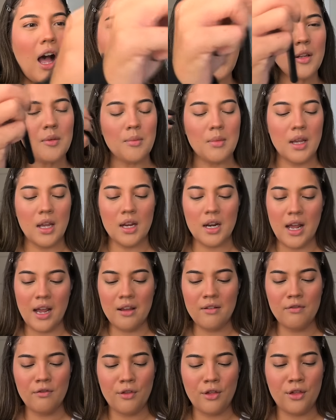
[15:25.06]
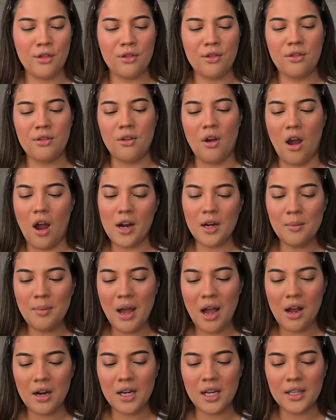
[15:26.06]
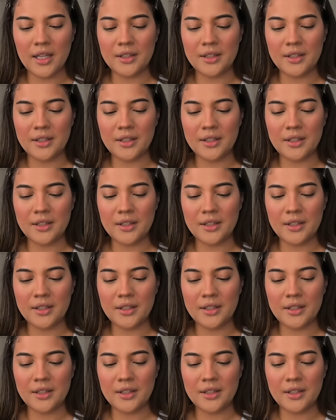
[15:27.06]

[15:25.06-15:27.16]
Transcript: I'll admit I've thought about it.